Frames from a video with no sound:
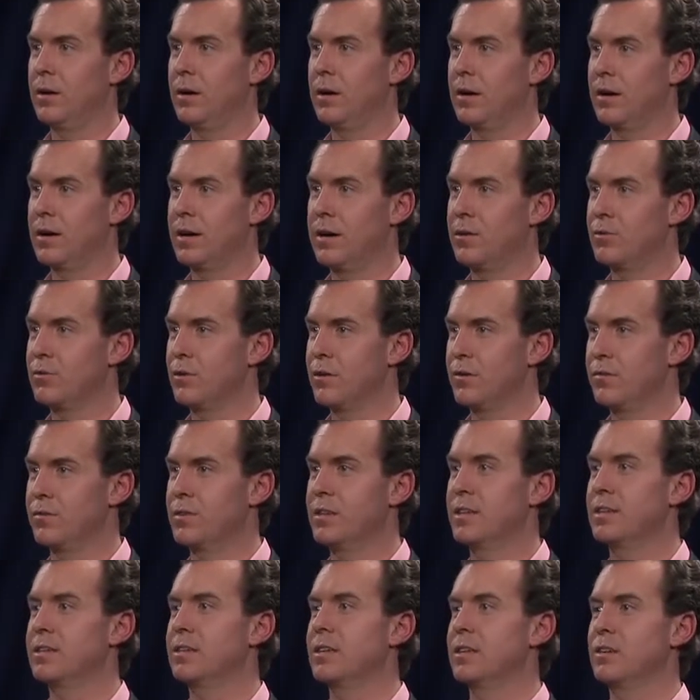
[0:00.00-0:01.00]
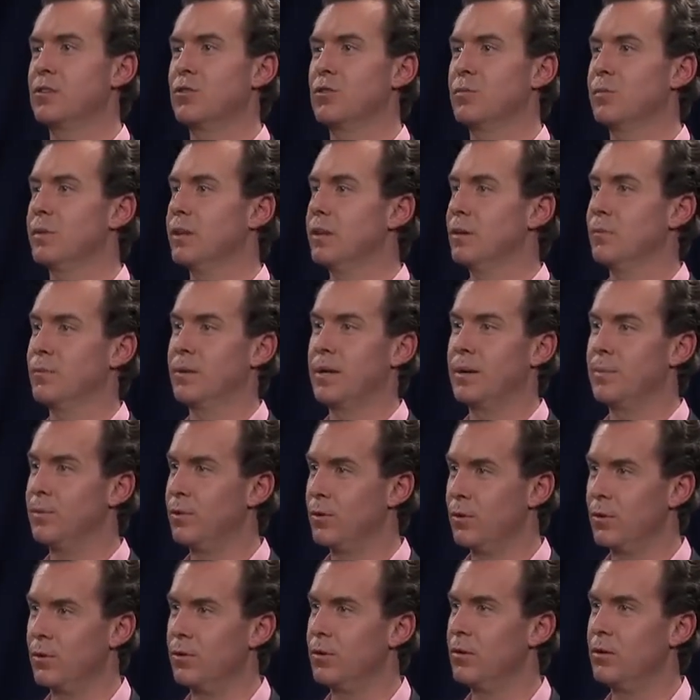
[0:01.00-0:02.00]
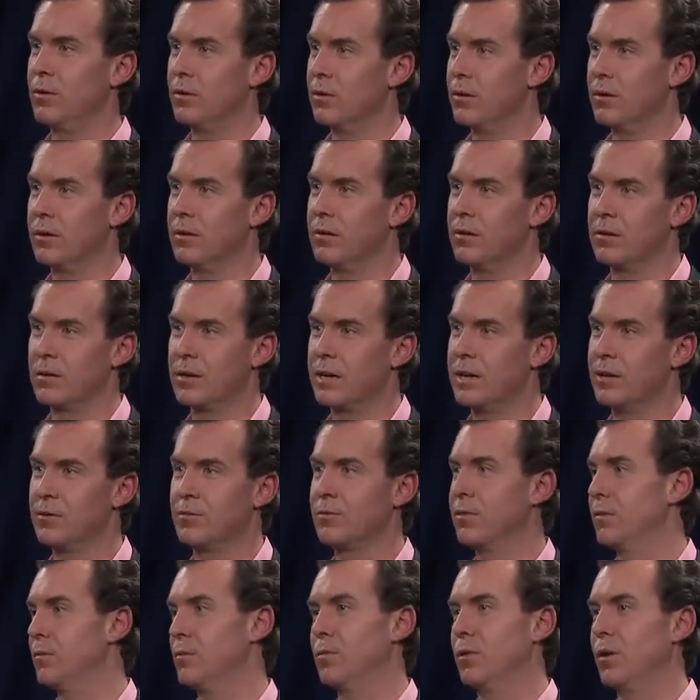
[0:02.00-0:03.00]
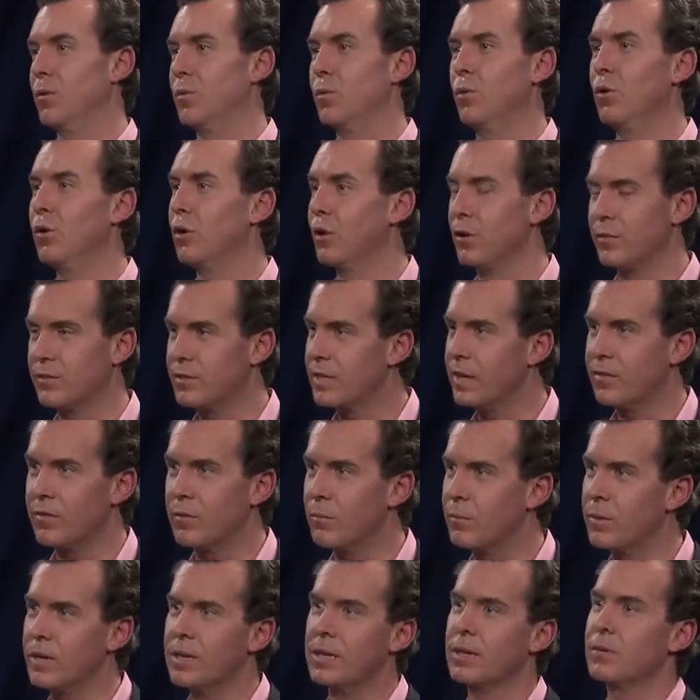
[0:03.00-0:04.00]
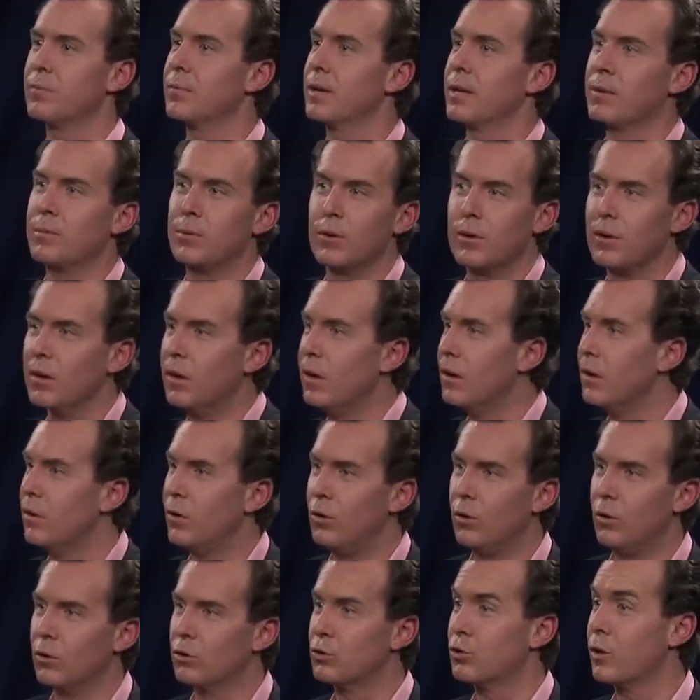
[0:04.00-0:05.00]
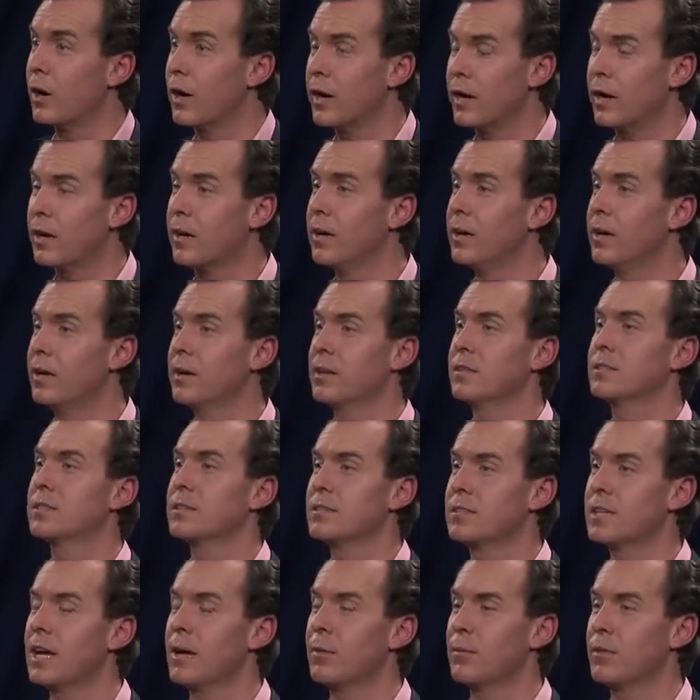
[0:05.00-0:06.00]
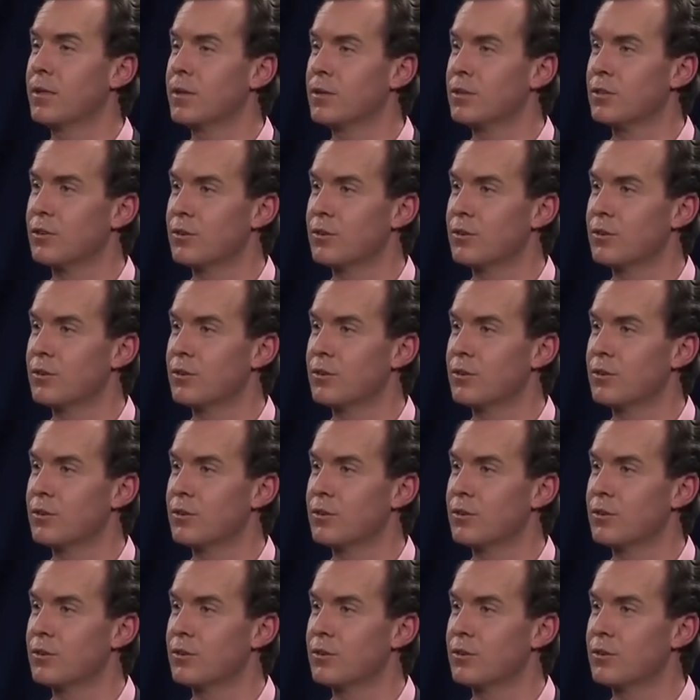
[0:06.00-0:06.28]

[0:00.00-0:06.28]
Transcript: a, a country of 62 million people or, or, or a, country, a world of 7 billion people all trading, it's the same thing.